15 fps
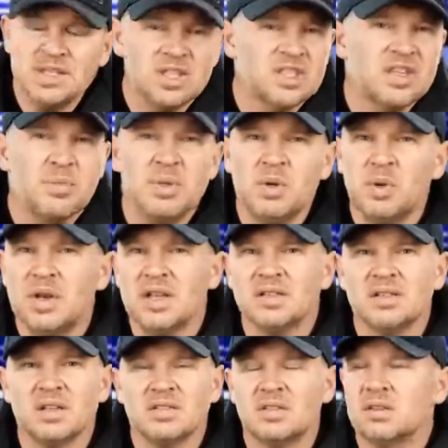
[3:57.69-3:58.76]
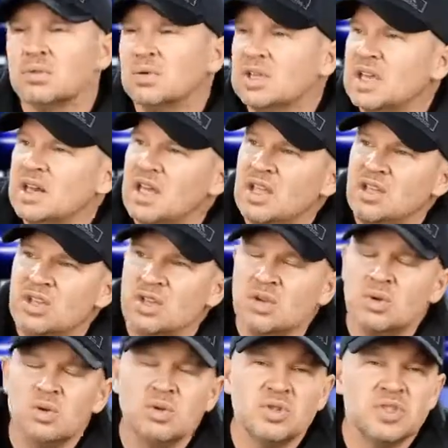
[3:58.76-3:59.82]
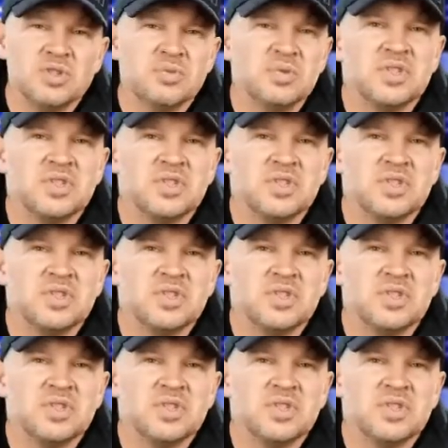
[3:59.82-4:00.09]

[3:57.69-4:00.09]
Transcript: step into an SL2, get a used